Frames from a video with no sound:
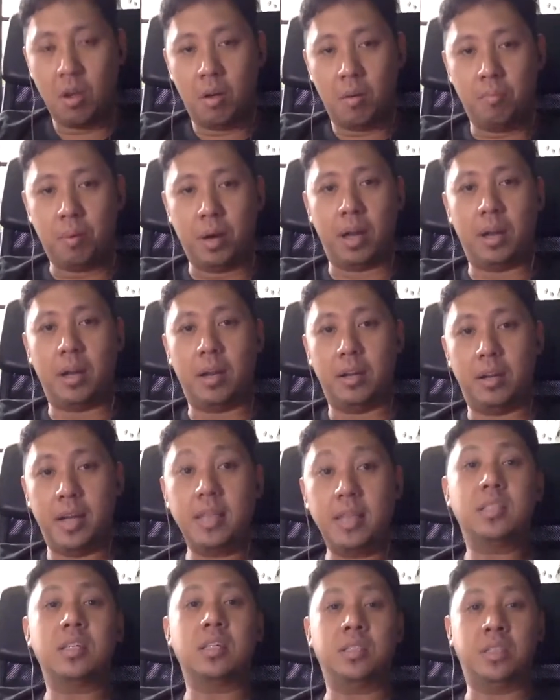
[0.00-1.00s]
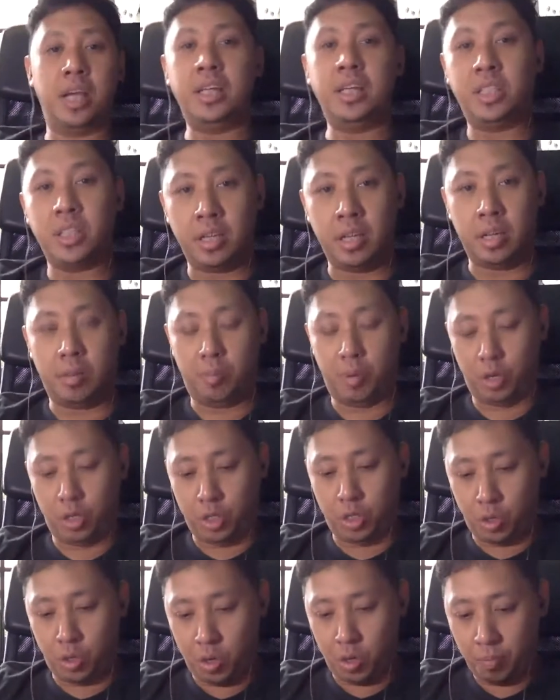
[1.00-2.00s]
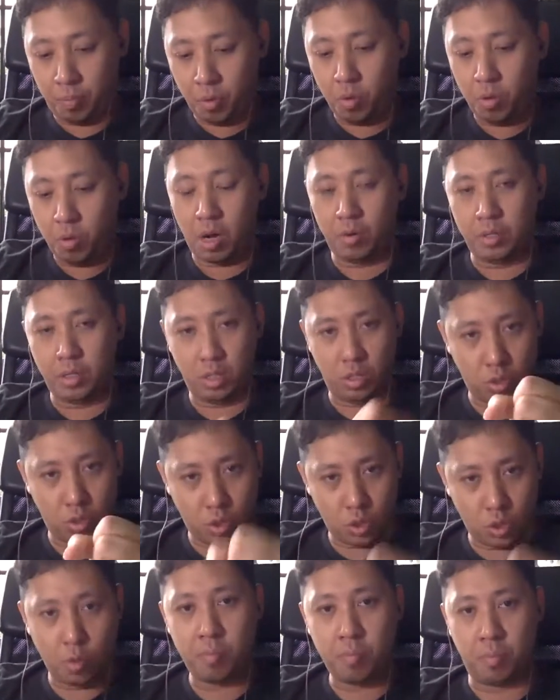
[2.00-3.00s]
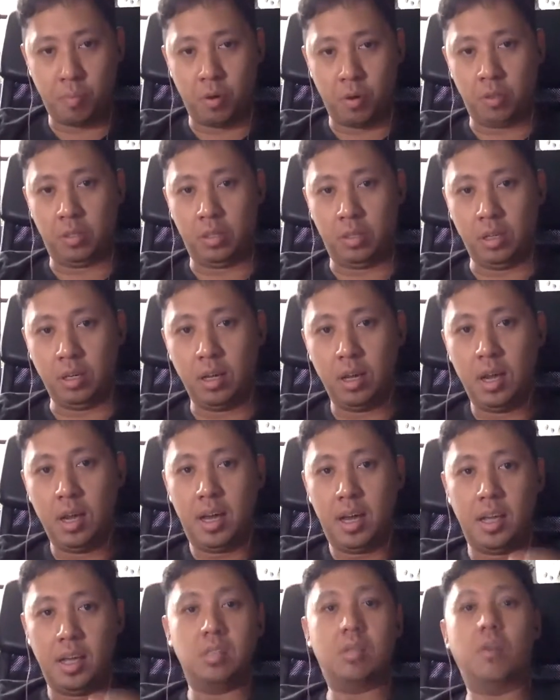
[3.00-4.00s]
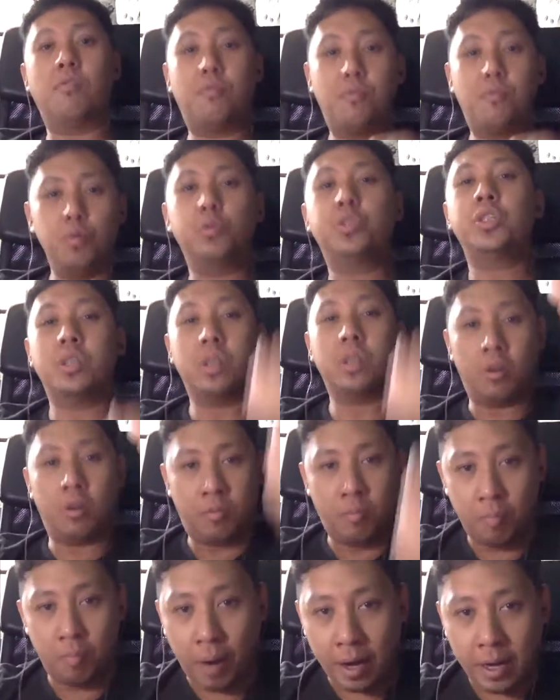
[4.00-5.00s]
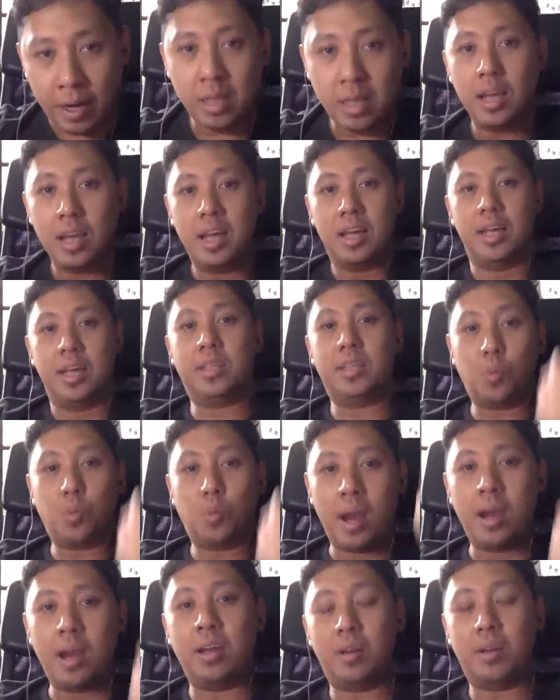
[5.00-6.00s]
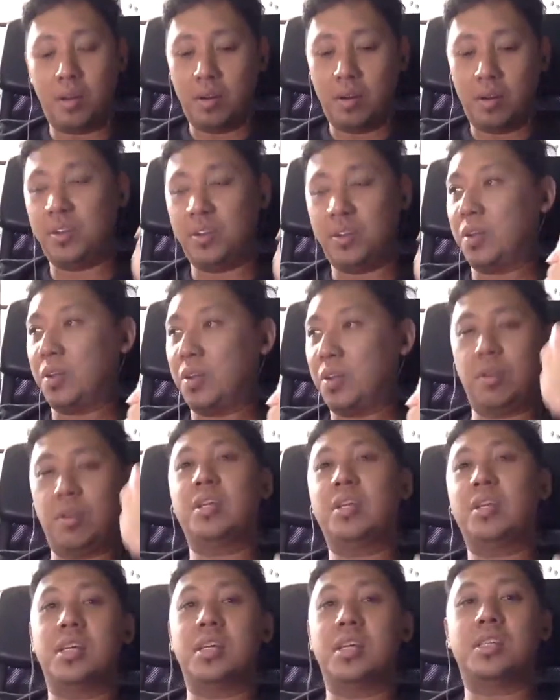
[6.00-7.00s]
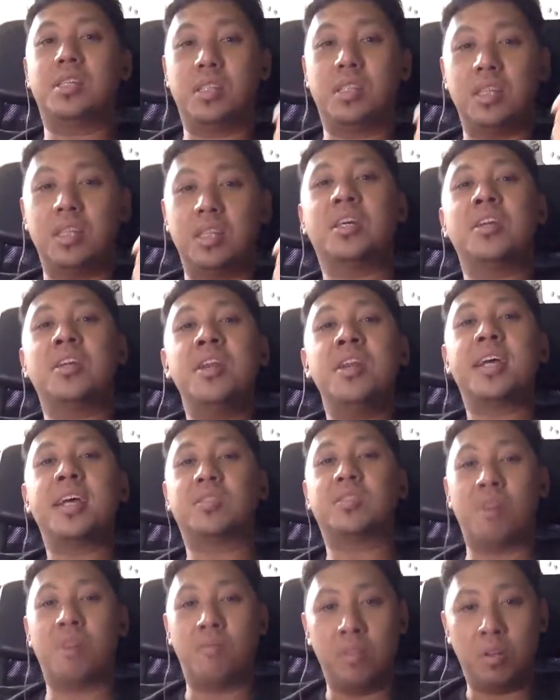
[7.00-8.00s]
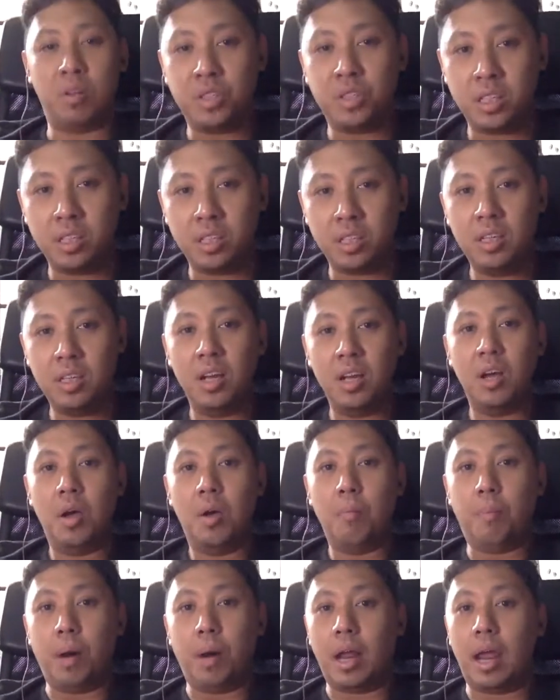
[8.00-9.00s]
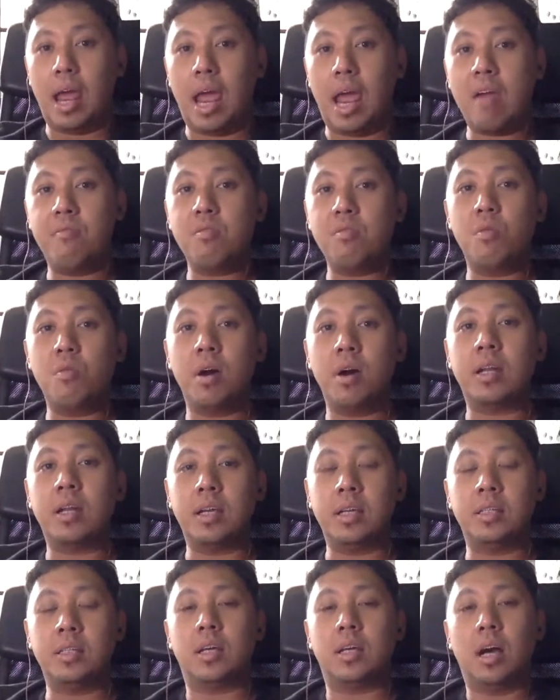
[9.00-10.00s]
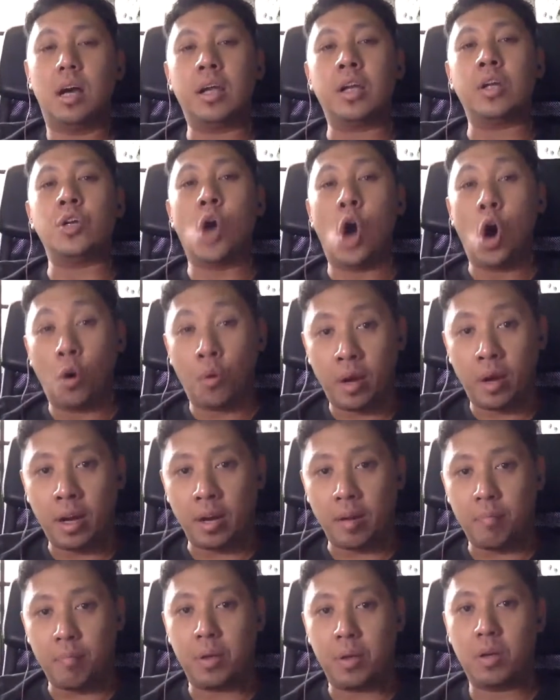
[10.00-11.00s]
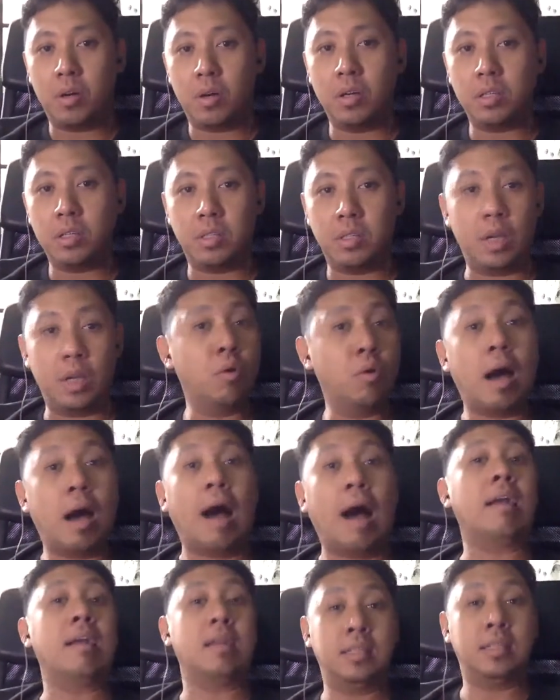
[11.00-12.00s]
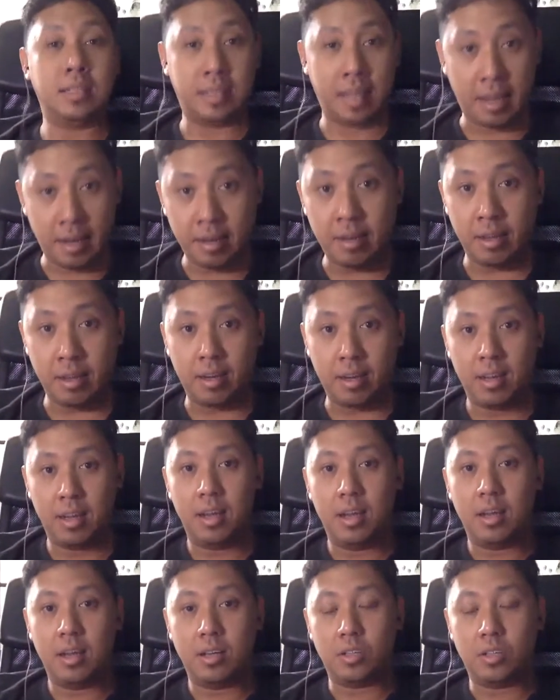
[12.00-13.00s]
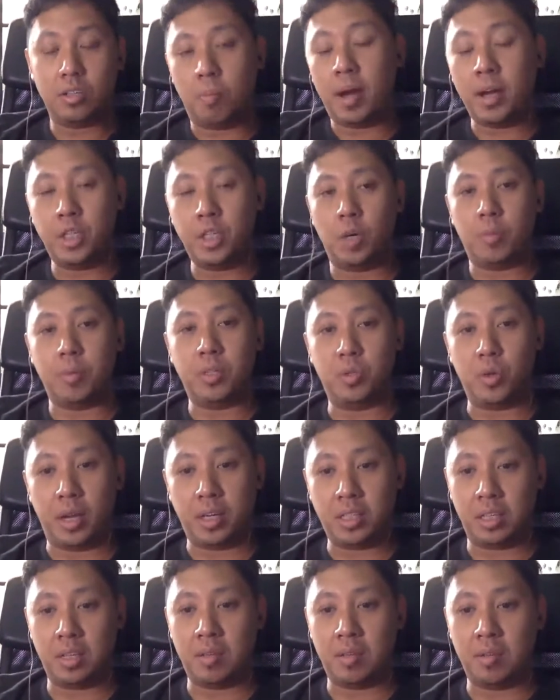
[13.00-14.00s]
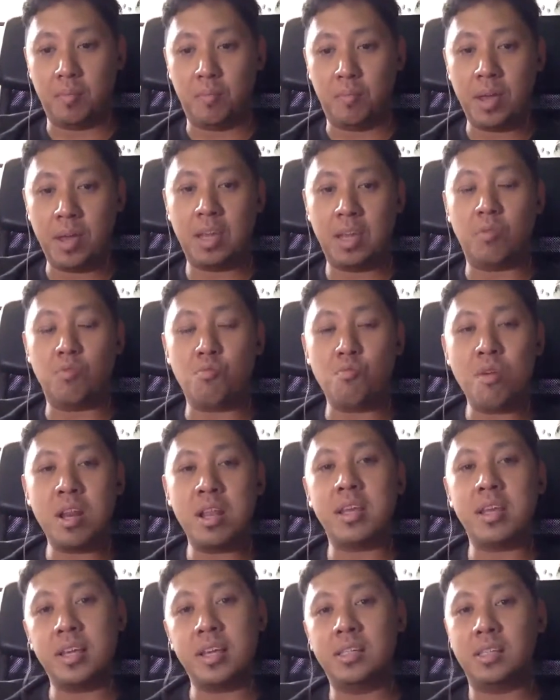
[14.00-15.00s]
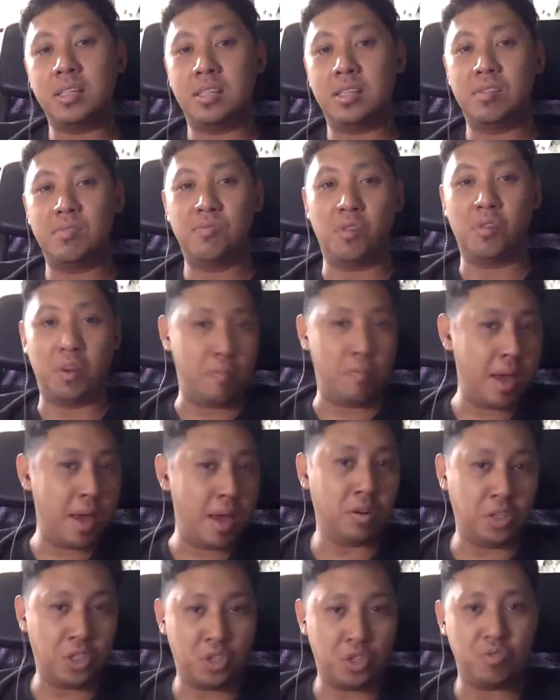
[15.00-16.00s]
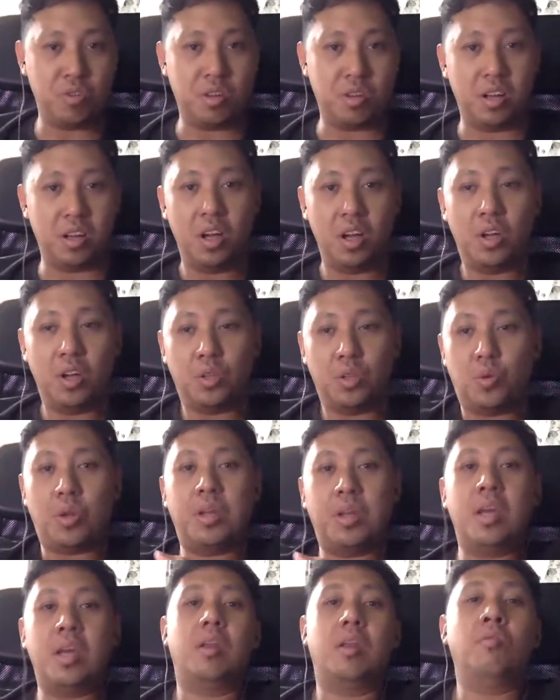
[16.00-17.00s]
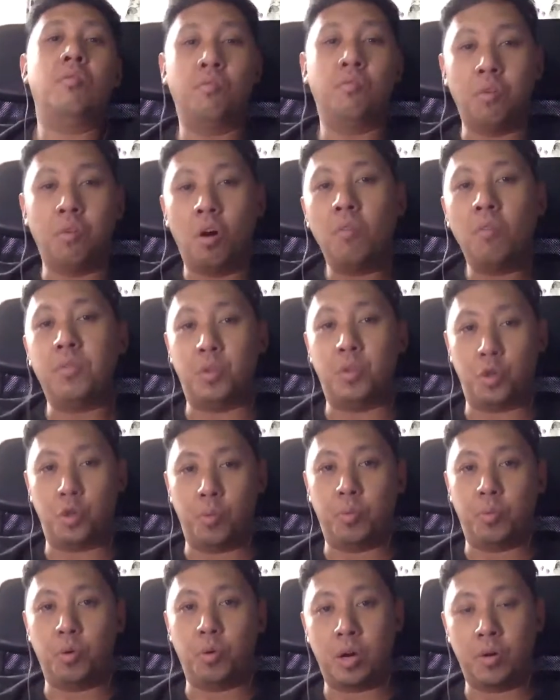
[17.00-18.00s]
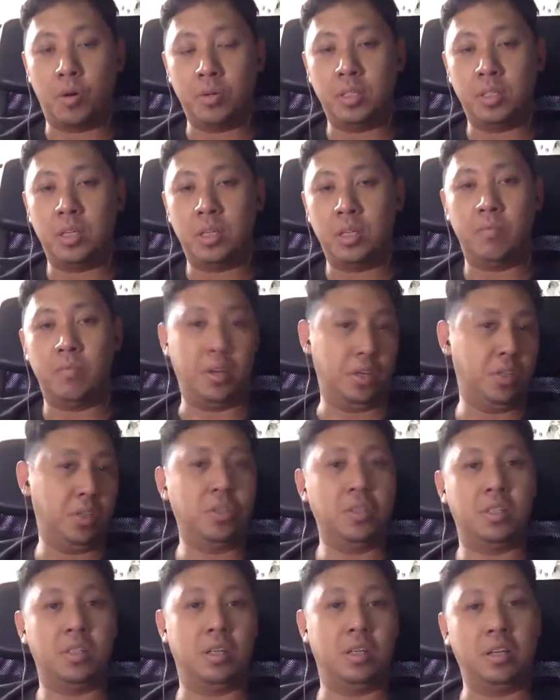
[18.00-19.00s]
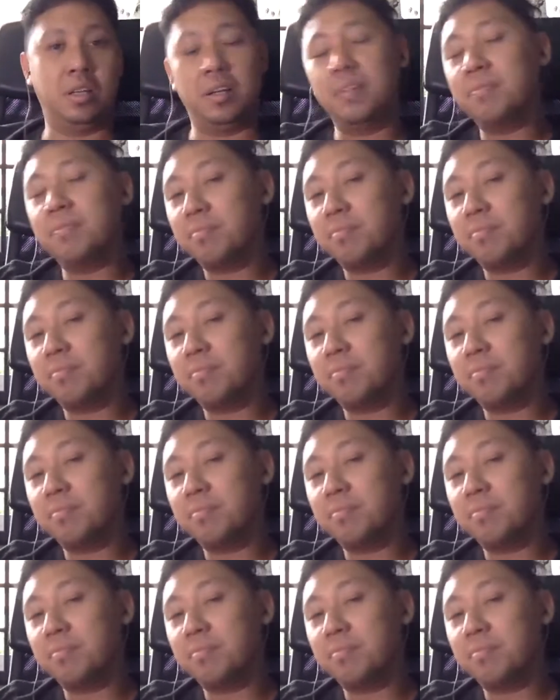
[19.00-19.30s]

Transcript: But that's the danger in it because cryptocurrency is so important. It's the future of money. It's where it's the next revolution, but everyone is ignoring it because they don't understand it. So my job is to actually make it really easy for the man on the street to get involved into cryptocurrency if they're interested in it.